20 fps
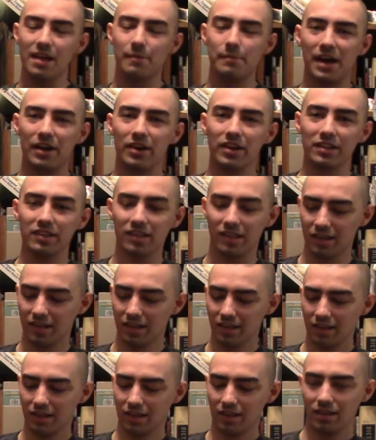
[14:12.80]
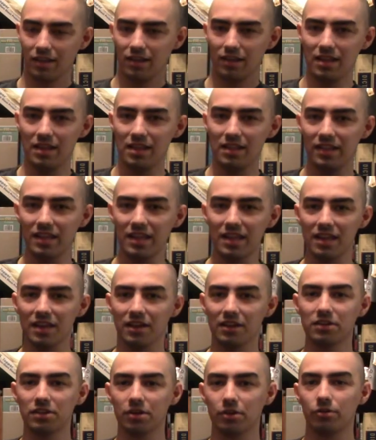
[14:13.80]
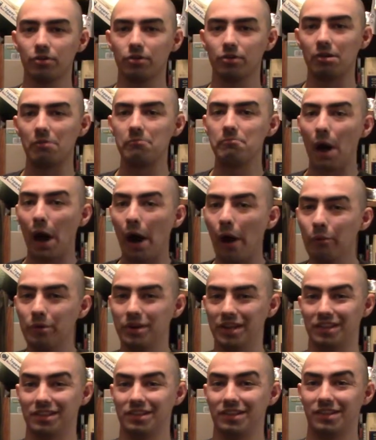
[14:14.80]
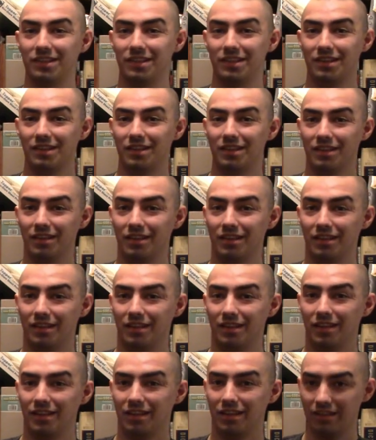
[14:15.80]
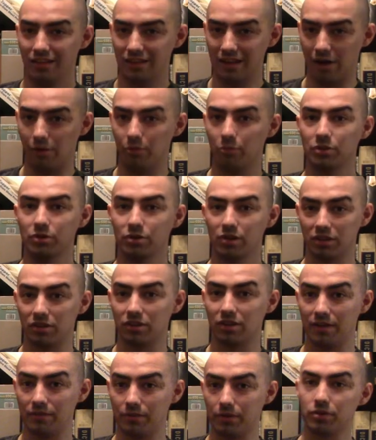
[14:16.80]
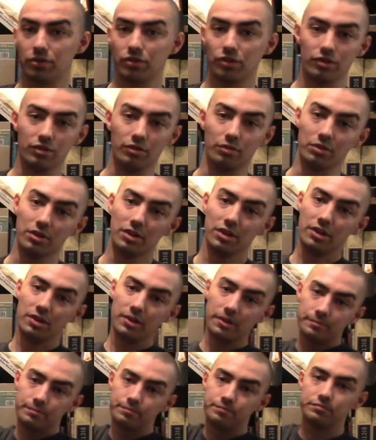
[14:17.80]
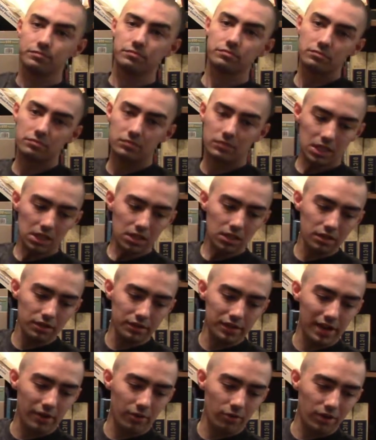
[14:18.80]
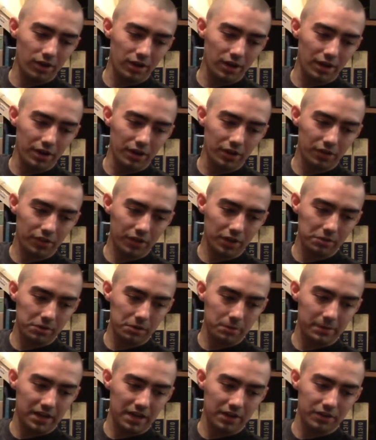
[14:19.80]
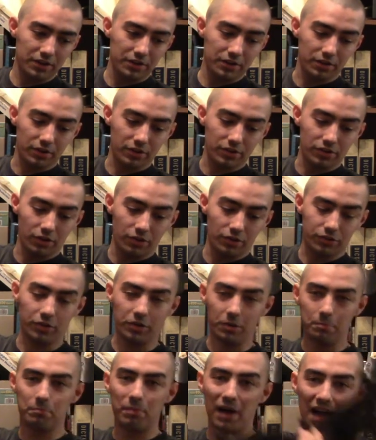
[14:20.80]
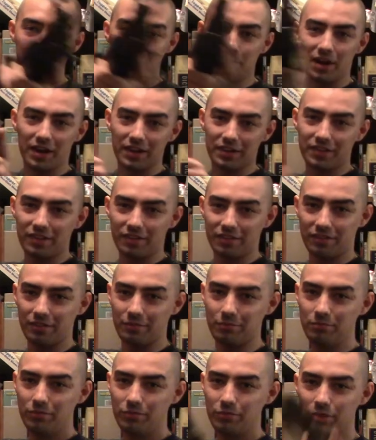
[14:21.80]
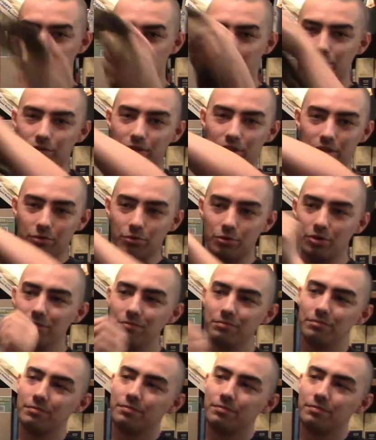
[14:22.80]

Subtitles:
about it is the internal components. Now, we'll get to that very soon. Now, another thing I want to put out here is also the bipod system, which is really cool.